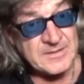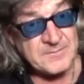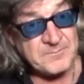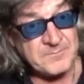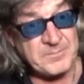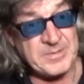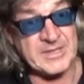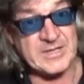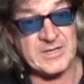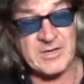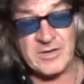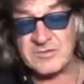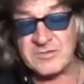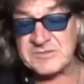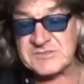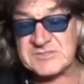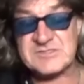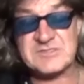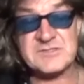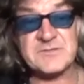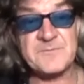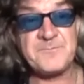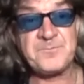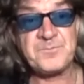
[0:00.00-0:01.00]

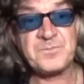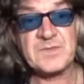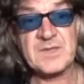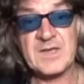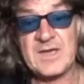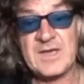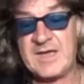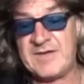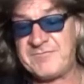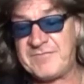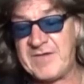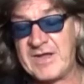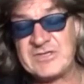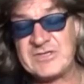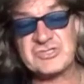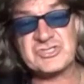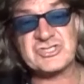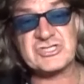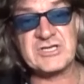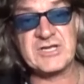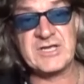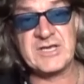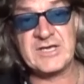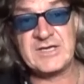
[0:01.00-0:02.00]
because
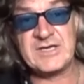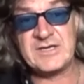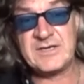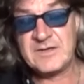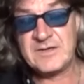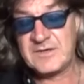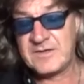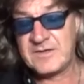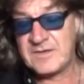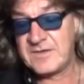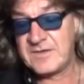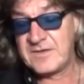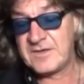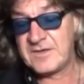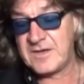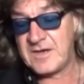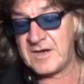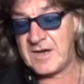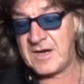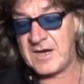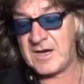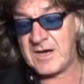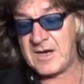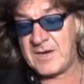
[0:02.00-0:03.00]
eventually,
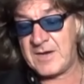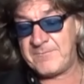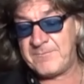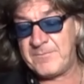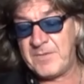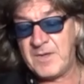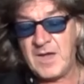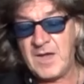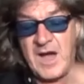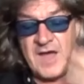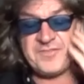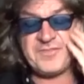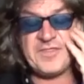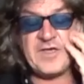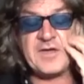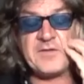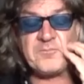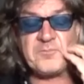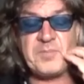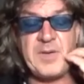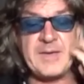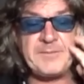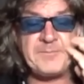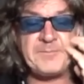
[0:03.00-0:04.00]
um, I think
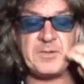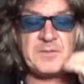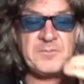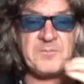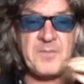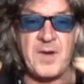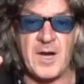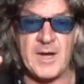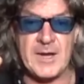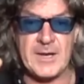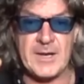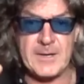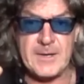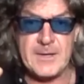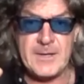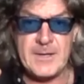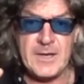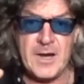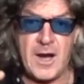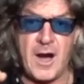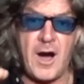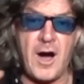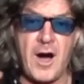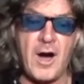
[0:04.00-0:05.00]
people might
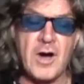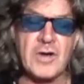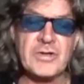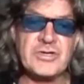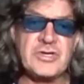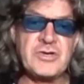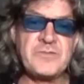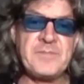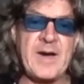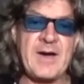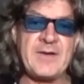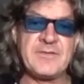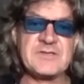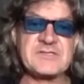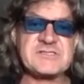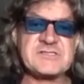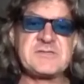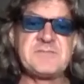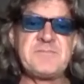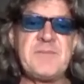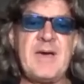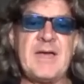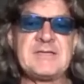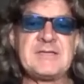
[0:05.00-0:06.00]
argue about the
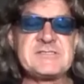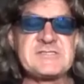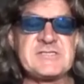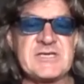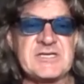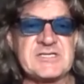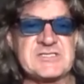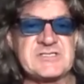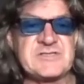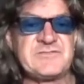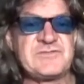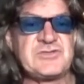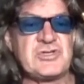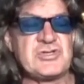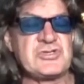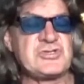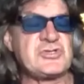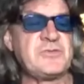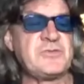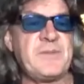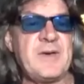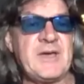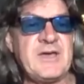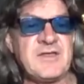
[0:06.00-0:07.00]
semantics of
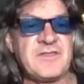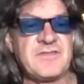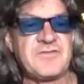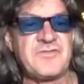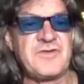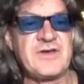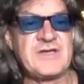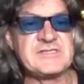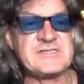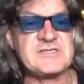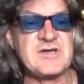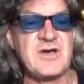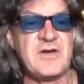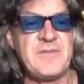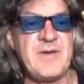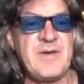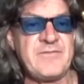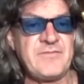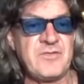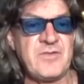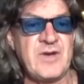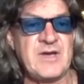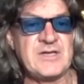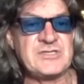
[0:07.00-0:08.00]
Joshua being a three-time
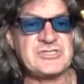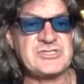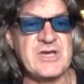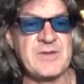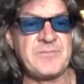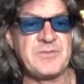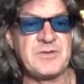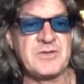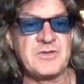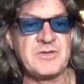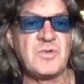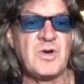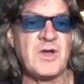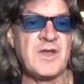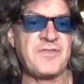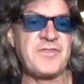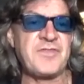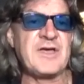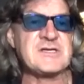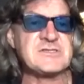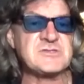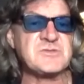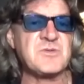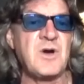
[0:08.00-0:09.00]
heavyweight champion in the world. I
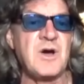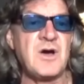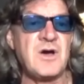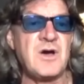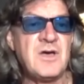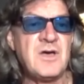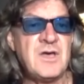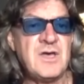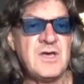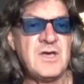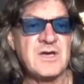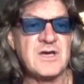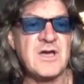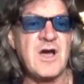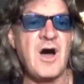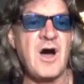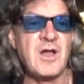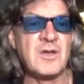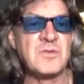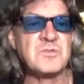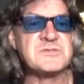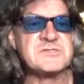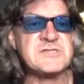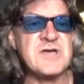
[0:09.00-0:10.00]
think that's what
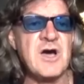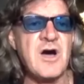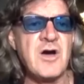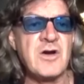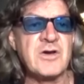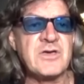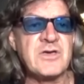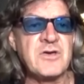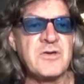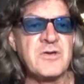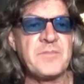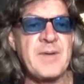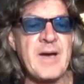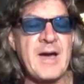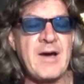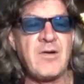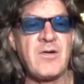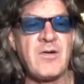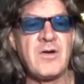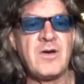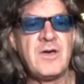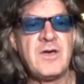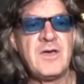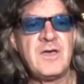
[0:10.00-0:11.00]
Carl was arguing
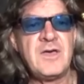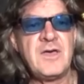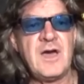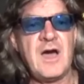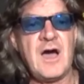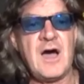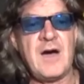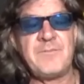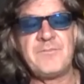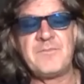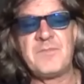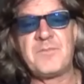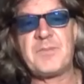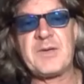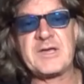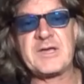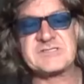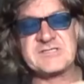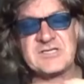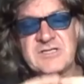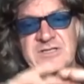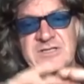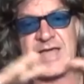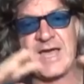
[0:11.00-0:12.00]
about um, because
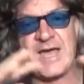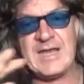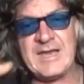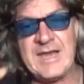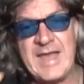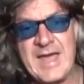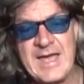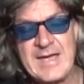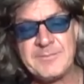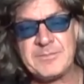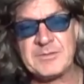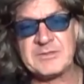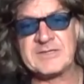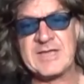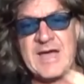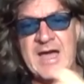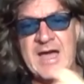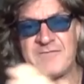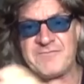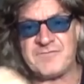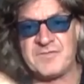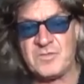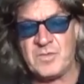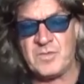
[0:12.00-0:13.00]
he'll get labelled that
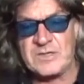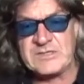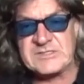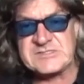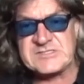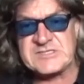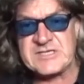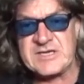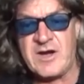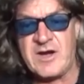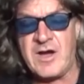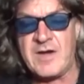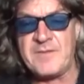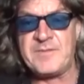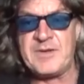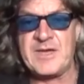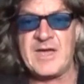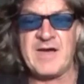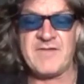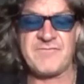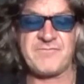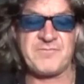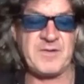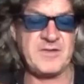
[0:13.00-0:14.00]
if he wins the
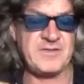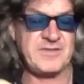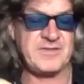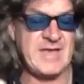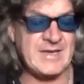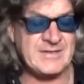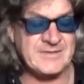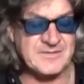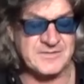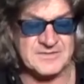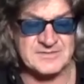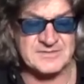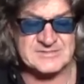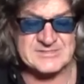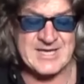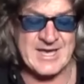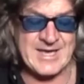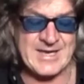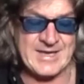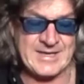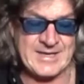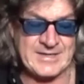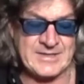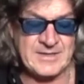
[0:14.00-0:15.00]
IBF. But at the end of the day,